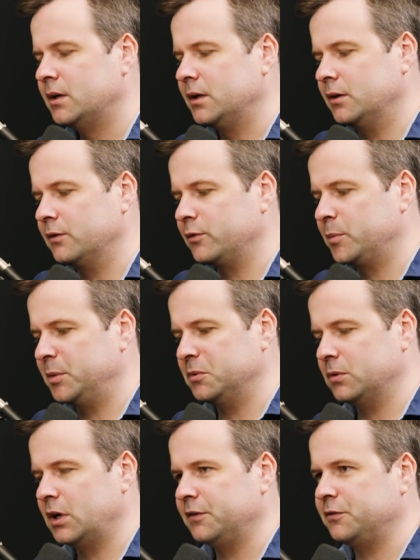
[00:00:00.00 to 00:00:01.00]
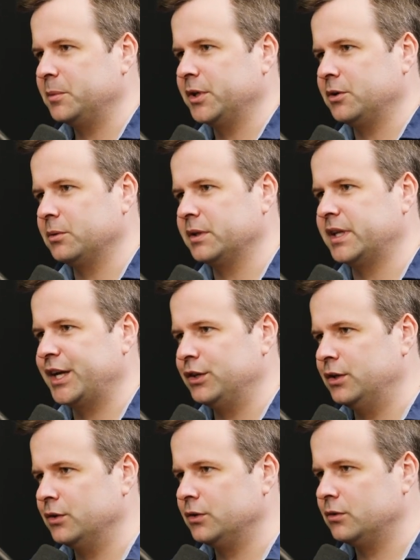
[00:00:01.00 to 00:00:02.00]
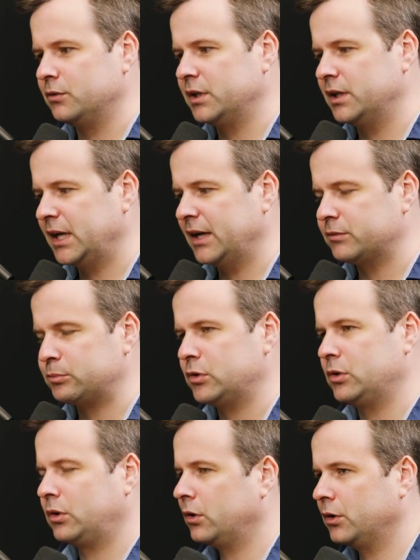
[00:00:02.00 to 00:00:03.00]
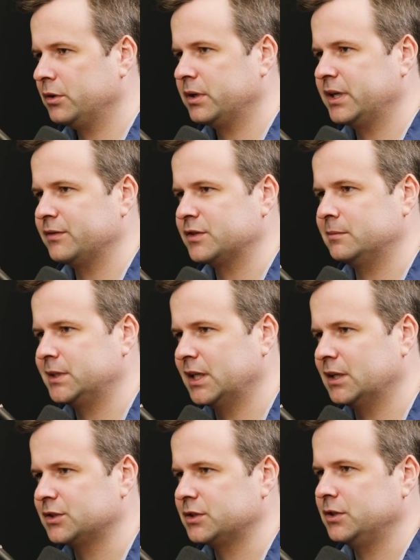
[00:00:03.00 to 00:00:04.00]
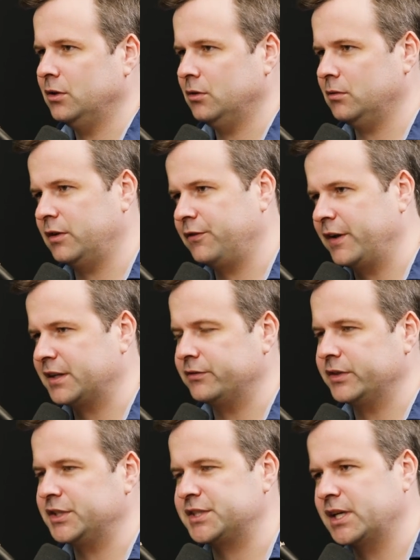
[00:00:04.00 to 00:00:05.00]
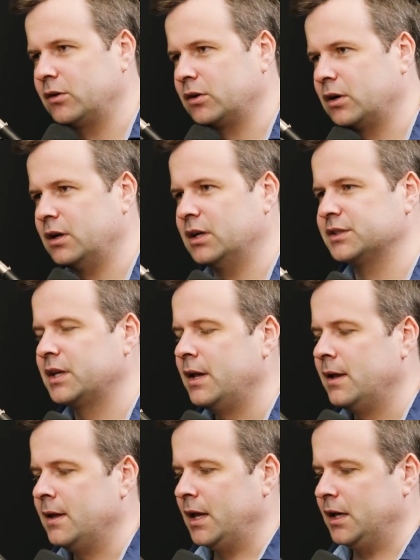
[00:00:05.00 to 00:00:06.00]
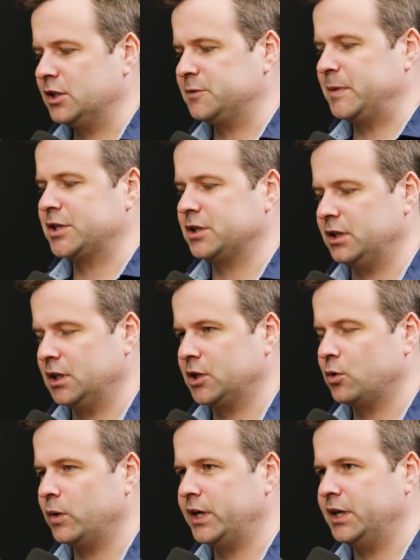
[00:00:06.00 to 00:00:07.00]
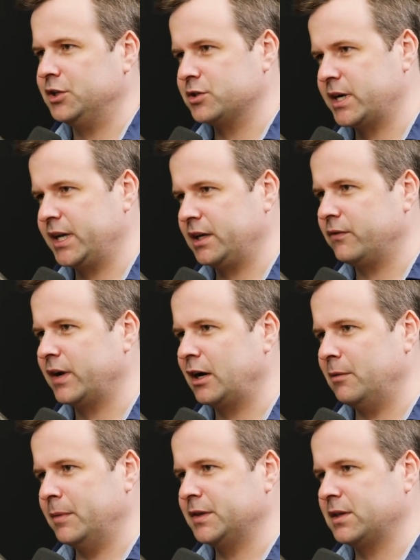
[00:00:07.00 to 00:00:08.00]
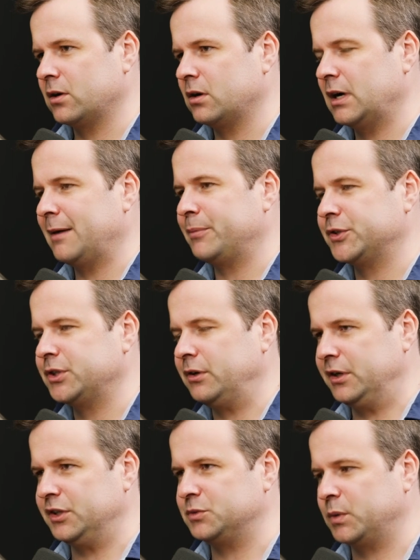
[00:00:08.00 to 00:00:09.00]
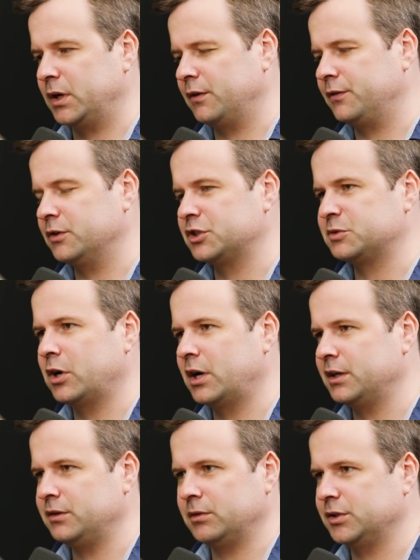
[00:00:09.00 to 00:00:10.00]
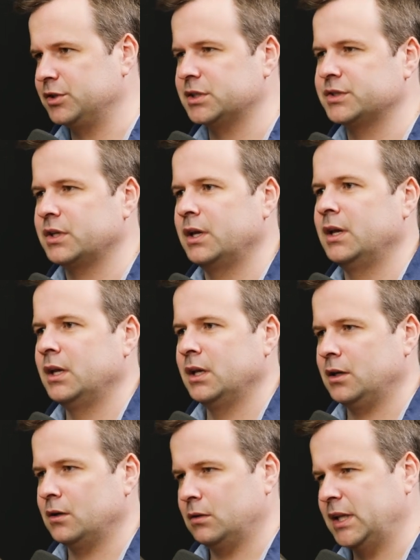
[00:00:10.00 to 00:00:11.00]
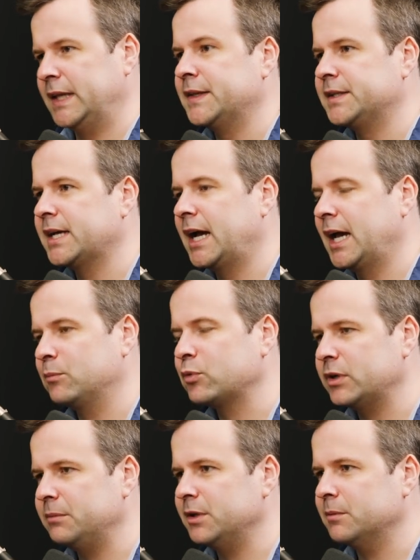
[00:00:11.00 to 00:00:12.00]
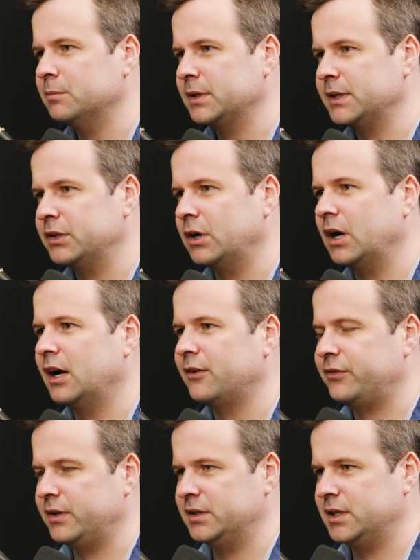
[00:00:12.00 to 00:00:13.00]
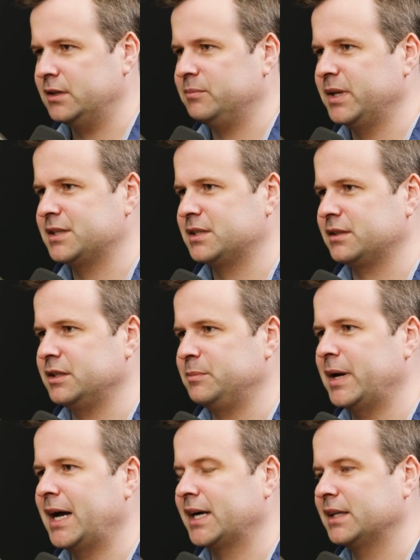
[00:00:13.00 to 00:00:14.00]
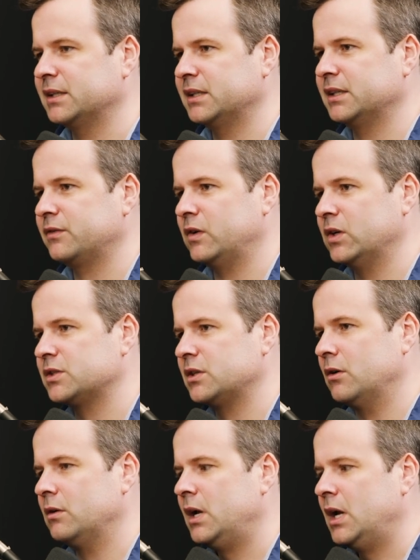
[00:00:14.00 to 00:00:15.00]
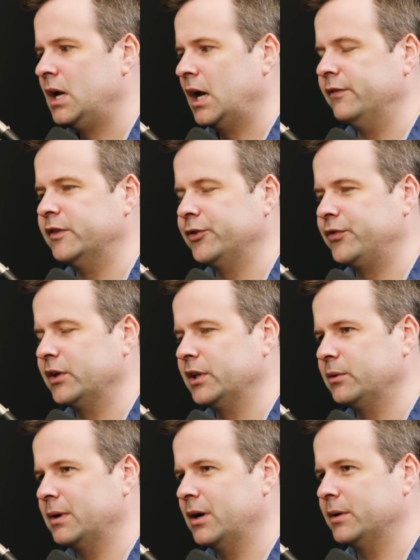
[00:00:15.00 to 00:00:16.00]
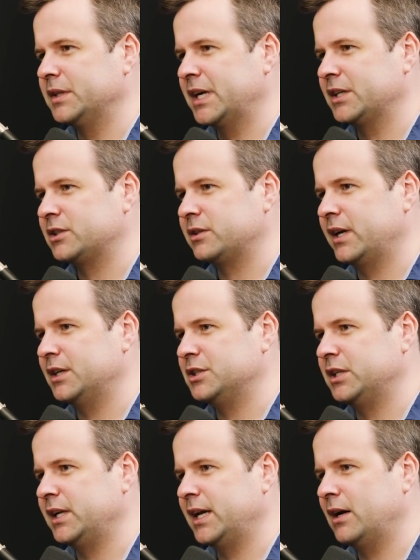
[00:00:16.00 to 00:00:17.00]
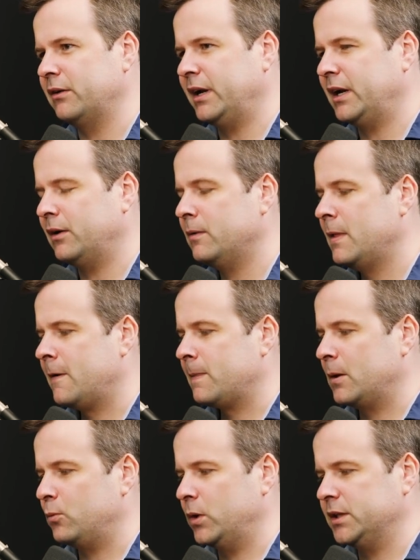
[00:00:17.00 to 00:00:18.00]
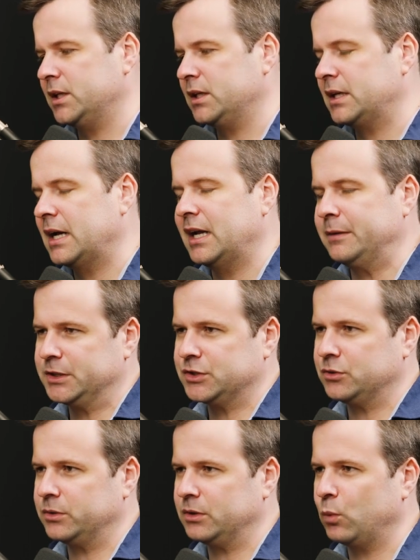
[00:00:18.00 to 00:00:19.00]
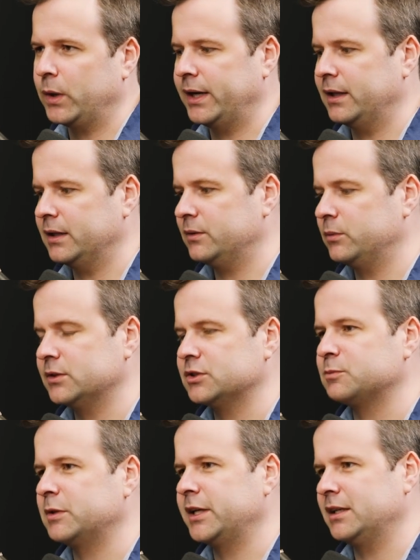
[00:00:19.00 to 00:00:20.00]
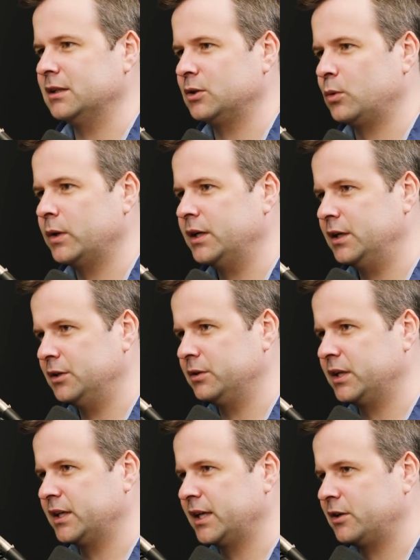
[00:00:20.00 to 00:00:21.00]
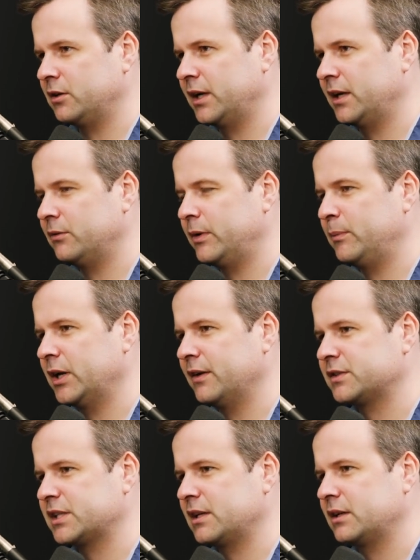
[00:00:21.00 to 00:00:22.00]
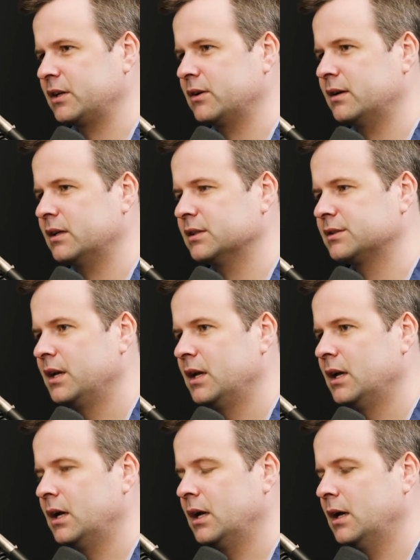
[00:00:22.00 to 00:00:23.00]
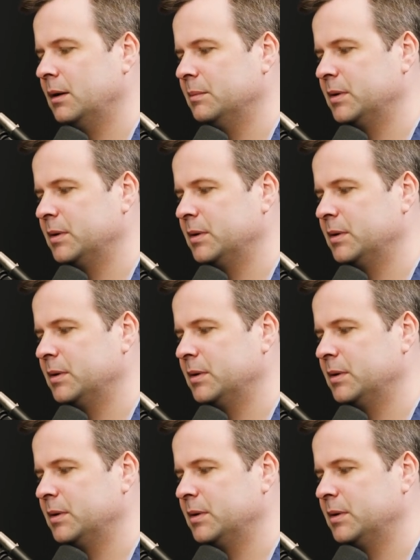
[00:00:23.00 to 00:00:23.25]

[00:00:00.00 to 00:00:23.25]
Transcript: you know, for people who aren't familiar with that, you know, you can have a broker, you can have somebody else, you know, effectively sell calls. And especially in a liquidity draining environment, there are opportunities where if you're smart, you can just you know let the time premium bleed off and then mm-hmm. basically pocket the difference so mm-hmm. i've done fairly well with that strategy now now when the economy is doing well and when there's plenty of liquidity you can get your head ripped off selling calls uh,